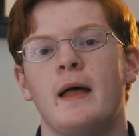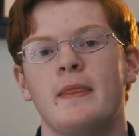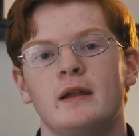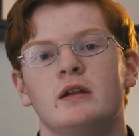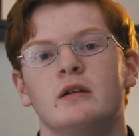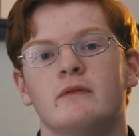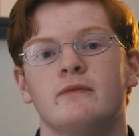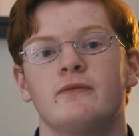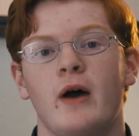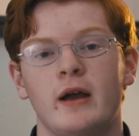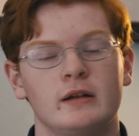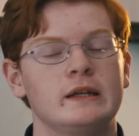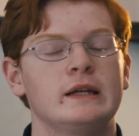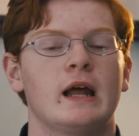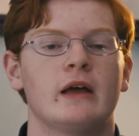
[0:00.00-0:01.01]
then
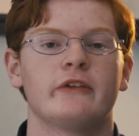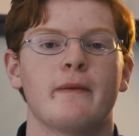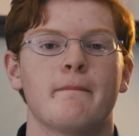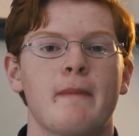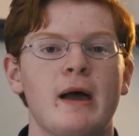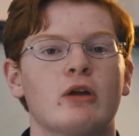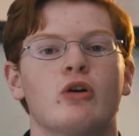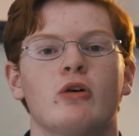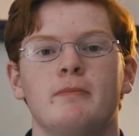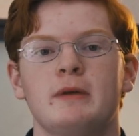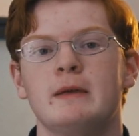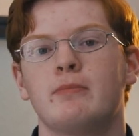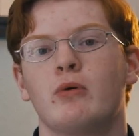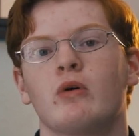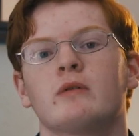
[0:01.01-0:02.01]
finally, it has a micro
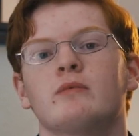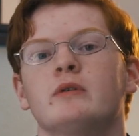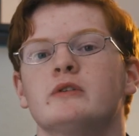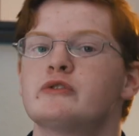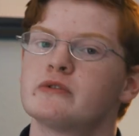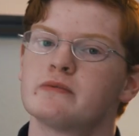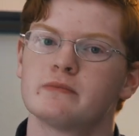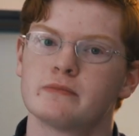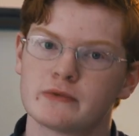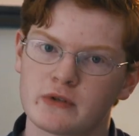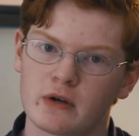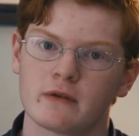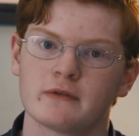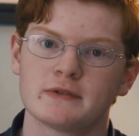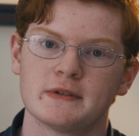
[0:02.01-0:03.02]
B port, which
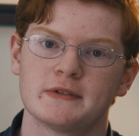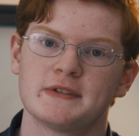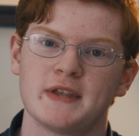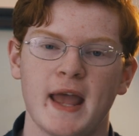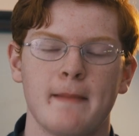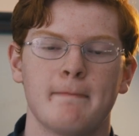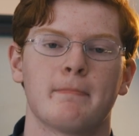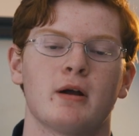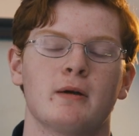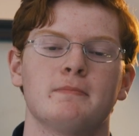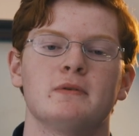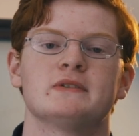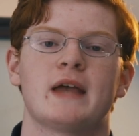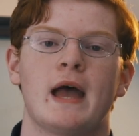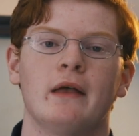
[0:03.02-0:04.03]
serves the same
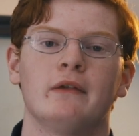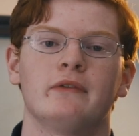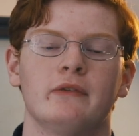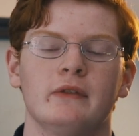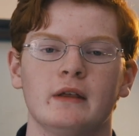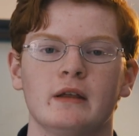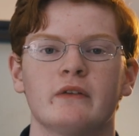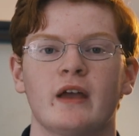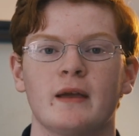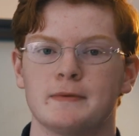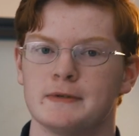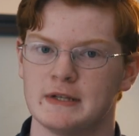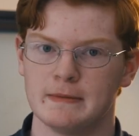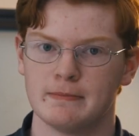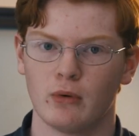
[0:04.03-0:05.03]
purpose as the
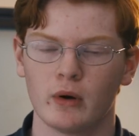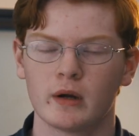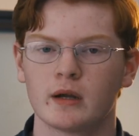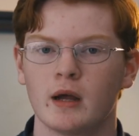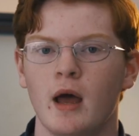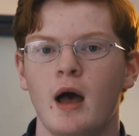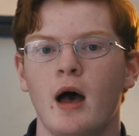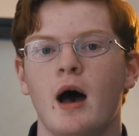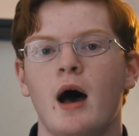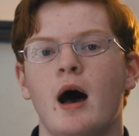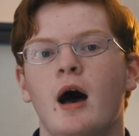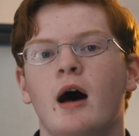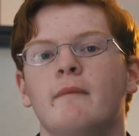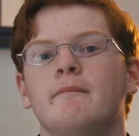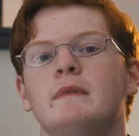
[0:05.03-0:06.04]
Type-C port.
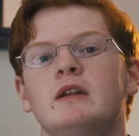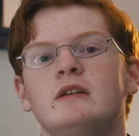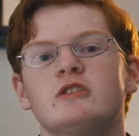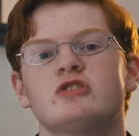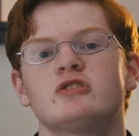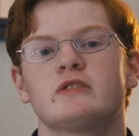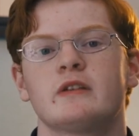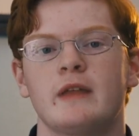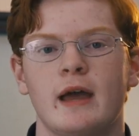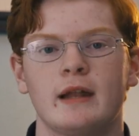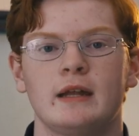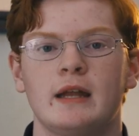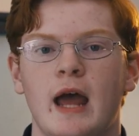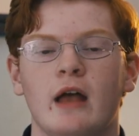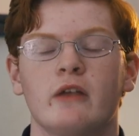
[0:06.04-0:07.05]
In addition to
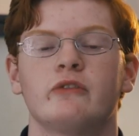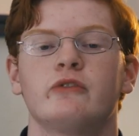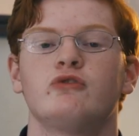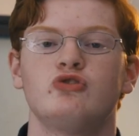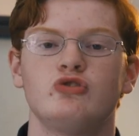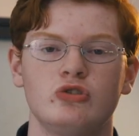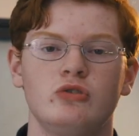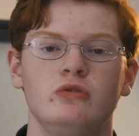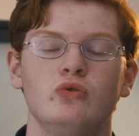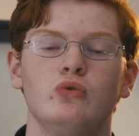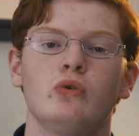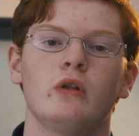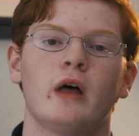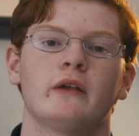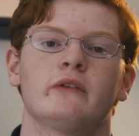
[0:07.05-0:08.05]
that, it has
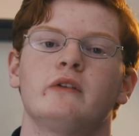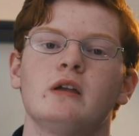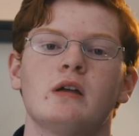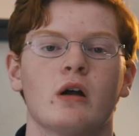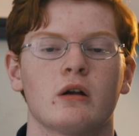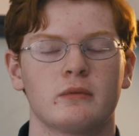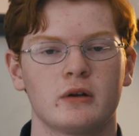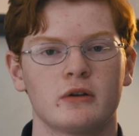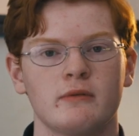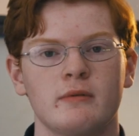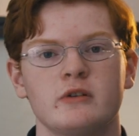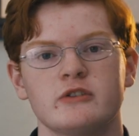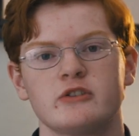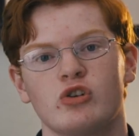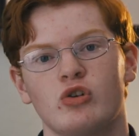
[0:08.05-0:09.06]
dual SD card readers, which is